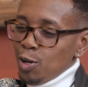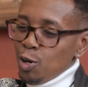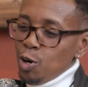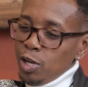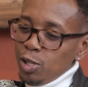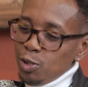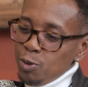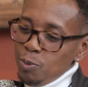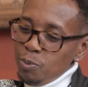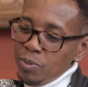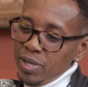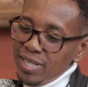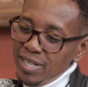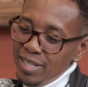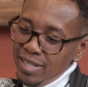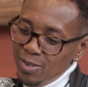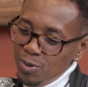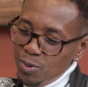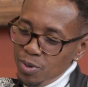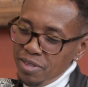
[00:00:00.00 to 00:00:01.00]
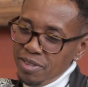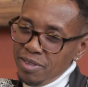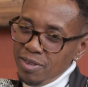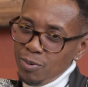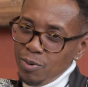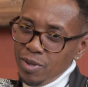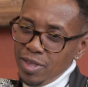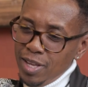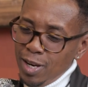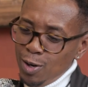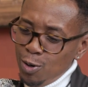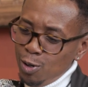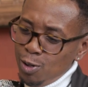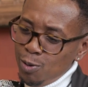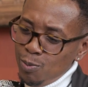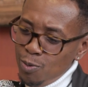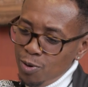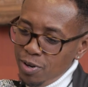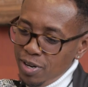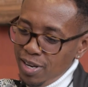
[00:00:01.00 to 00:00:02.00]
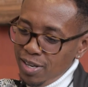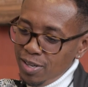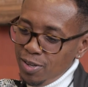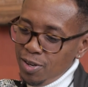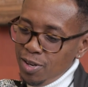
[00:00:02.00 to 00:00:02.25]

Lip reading: Going to meetings with a notebook and